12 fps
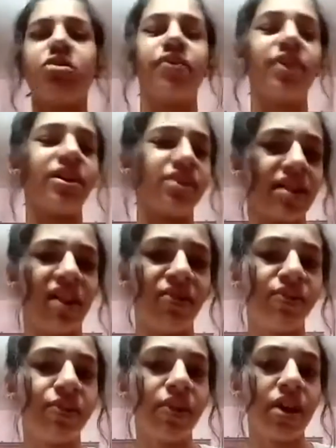of
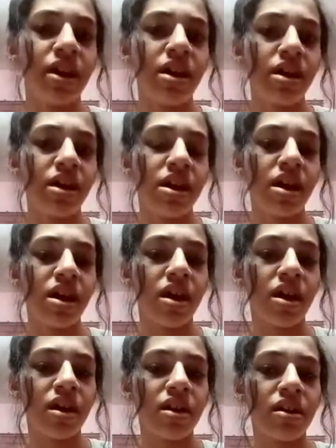herself.
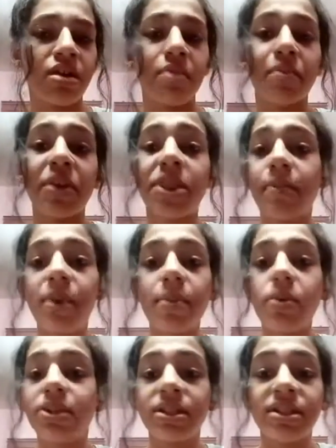But the
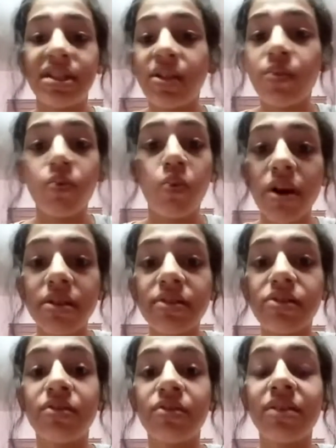people didn't
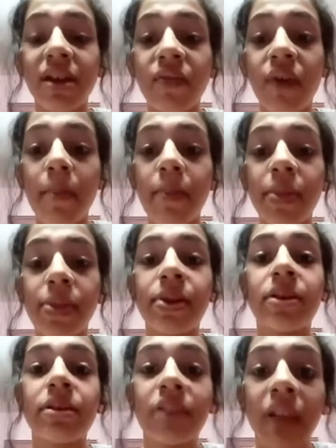want to give up
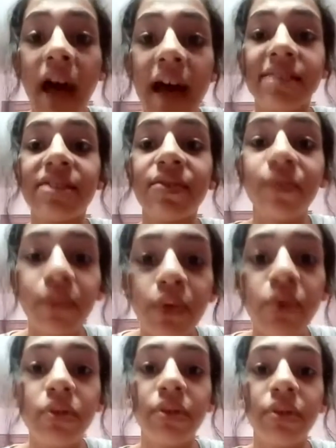their last
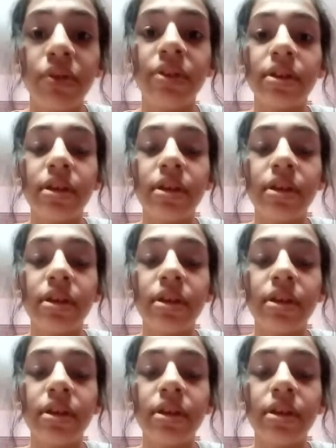food.